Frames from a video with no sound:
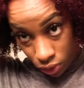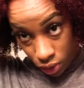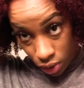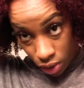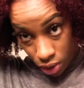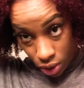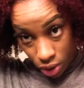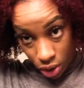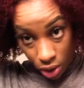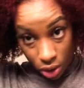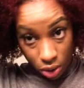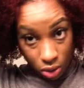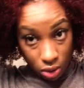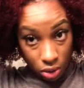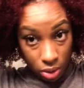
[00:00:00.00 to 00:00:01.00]
And
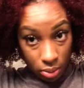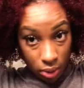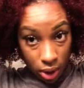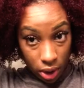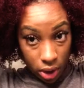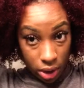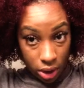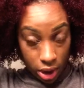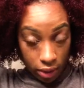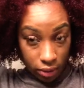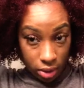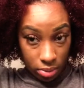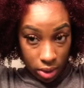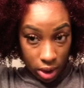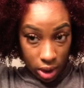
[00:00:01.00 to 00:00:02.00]
so the part doesn't have
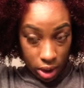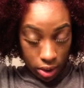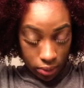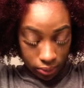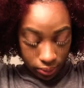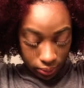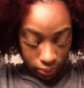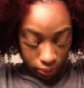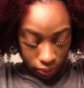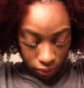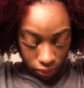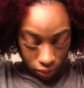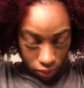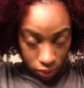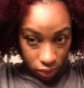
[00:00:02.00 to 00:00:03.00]
to be,
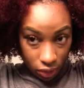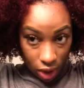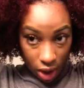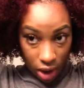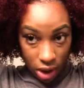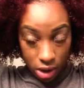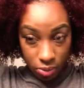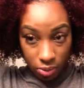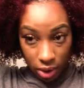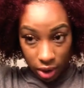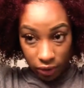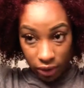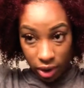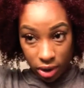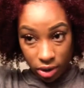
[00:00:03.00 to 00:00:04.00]
I guess,
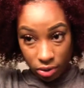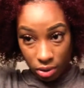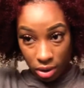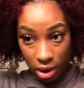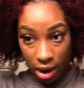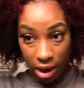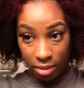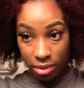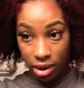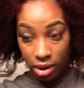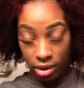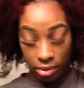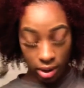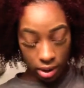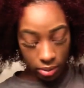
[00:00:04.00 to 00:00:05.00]
perfect. Well, I'm not
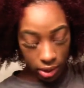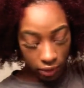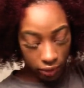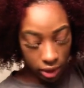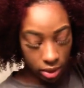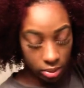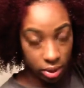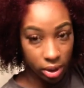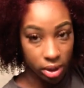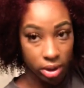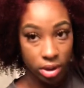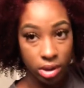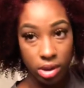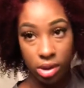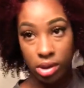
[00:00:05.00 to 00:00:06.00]
going to make it perfect
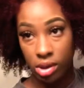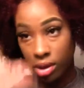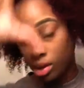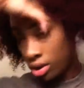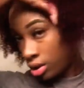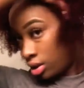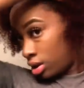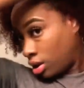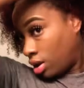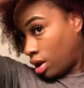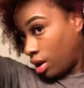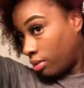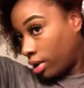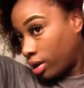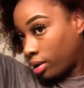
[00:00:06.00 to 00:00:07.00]
because
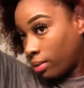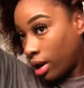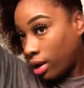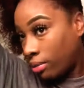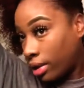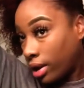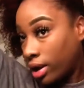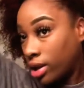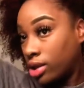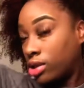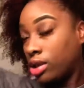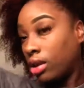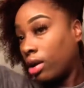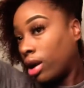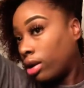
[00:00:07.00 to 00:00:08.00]
I'm not in the back of my head,
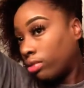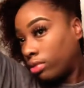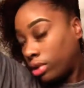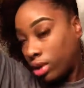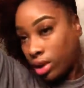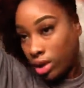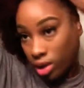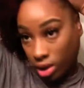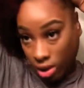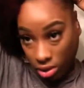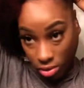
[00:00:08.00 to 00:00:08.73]
so I don't really,